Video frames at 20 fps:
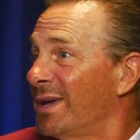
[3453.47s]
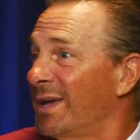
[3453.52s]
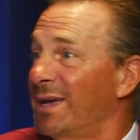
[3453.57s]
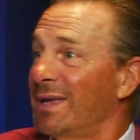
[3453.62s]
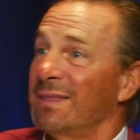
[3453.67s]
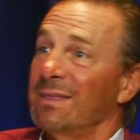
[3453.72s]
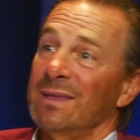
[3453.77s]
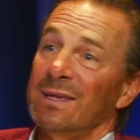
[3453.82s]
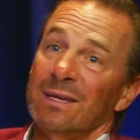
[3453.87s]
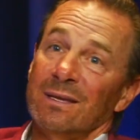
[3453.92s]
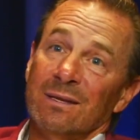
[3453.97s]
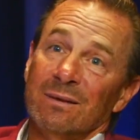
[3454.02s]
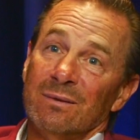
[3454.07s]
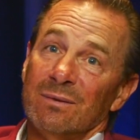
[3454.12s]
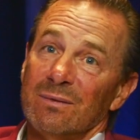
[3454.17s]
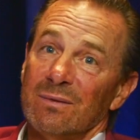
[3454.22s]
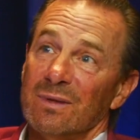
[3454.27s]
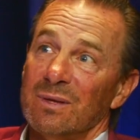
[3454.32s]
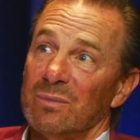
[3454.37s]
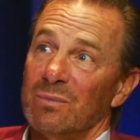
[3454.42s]
And
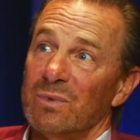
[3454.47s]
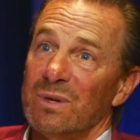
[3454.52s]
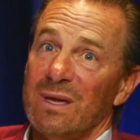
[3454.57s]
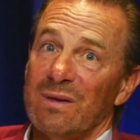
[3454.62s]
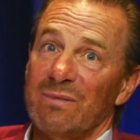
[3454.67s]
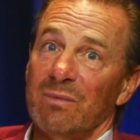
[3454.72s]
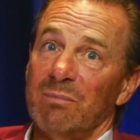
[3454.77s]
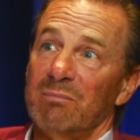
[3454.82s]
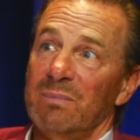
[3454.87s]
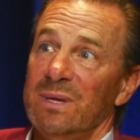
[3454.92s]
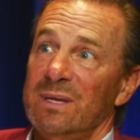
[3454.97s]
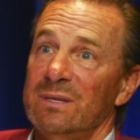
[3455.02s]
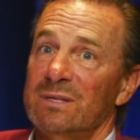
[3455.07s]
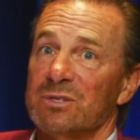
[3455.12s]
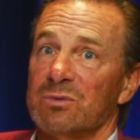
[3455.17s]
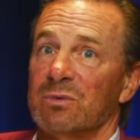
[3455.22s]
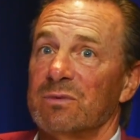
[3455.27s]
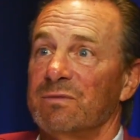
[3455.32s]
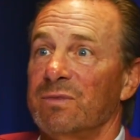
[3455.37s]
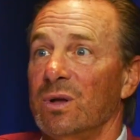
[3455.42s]
then we have a
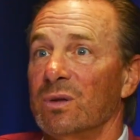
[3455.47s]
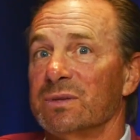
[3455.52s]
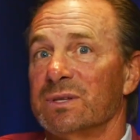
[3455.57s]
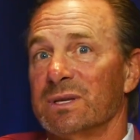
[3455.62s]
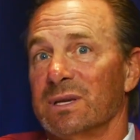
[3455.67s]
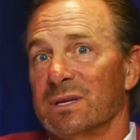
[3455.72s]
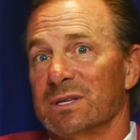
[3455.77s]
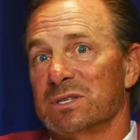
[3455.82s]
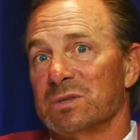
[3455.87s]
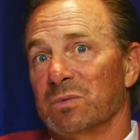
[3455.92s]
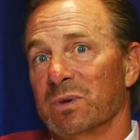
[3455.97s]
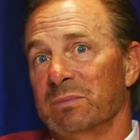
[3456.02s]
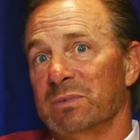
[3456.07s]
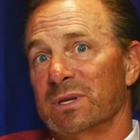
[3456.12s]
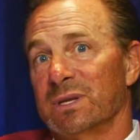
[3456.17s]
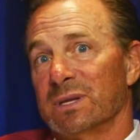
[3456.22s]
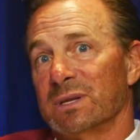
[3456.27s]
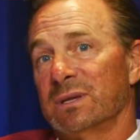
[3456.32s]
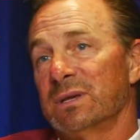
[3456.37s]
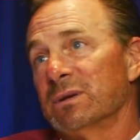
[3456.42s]
men's revolt against
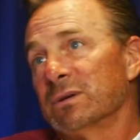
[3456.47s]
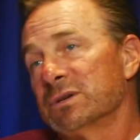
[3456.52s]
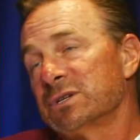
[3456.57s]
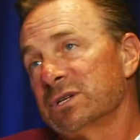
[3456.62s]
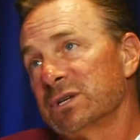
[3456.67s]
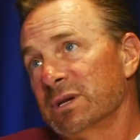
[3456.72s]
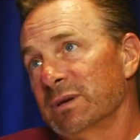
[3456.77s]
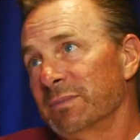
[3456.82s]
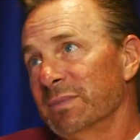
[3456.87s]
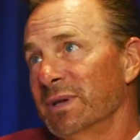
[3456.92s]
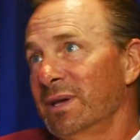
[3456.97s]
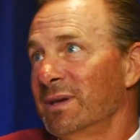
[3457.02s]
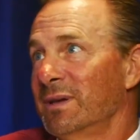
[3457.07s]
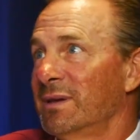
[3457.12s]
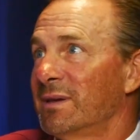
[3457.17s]
women in leadership,